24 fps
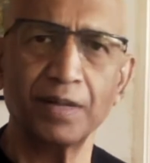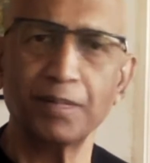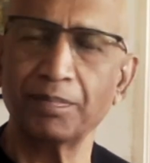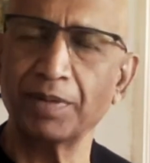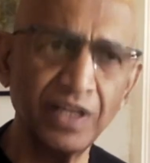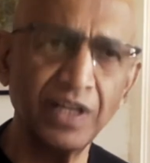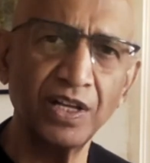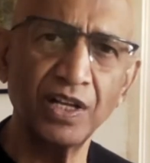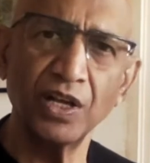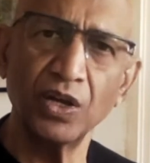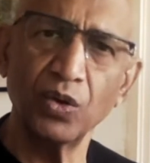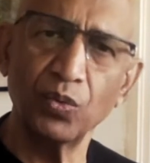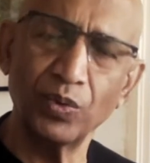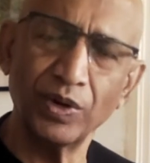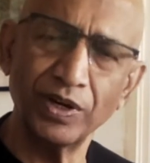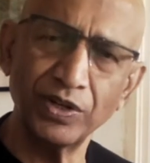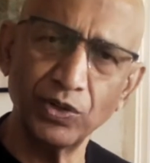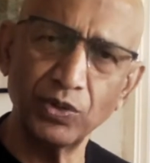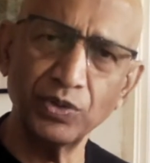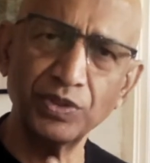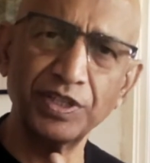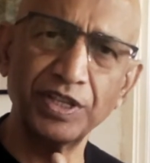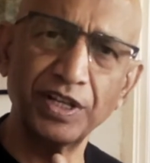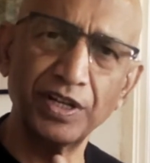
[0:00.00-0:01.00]
But why
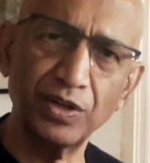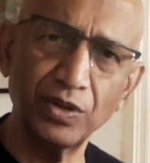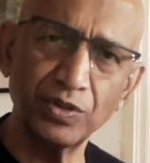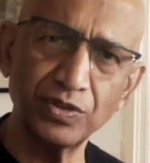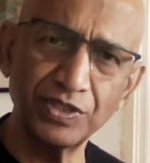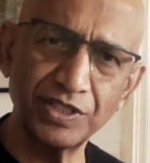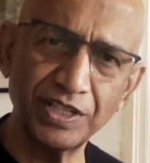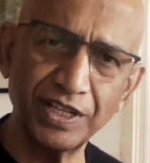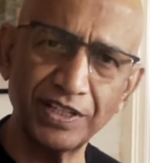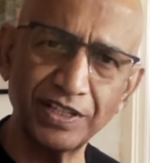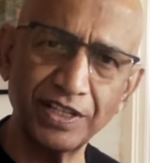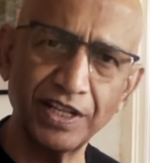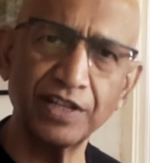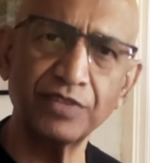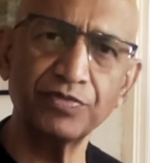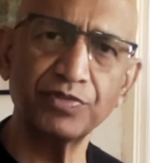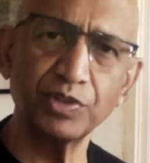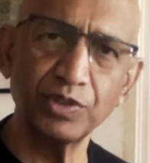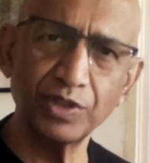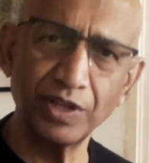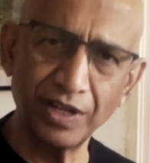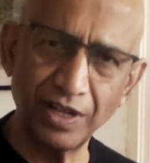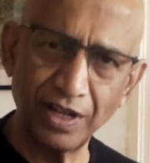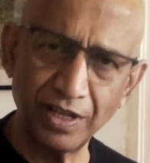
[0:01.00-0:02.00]
don't they now say that for
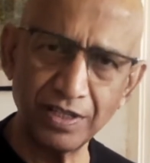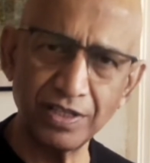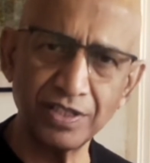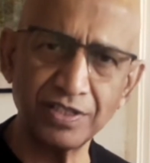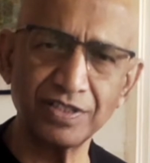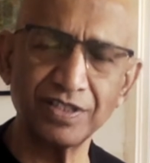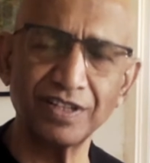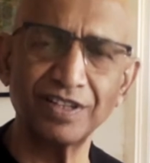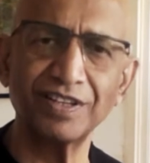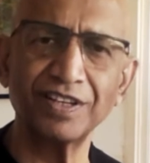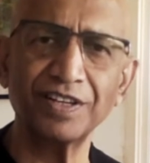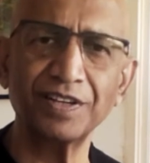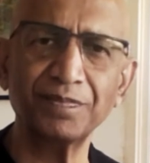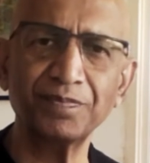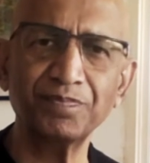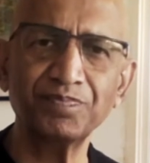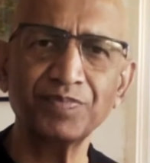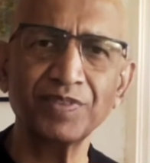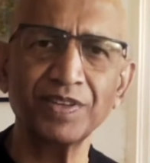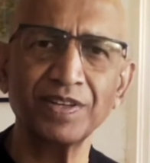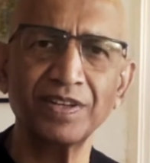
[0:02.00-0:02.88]
the last time,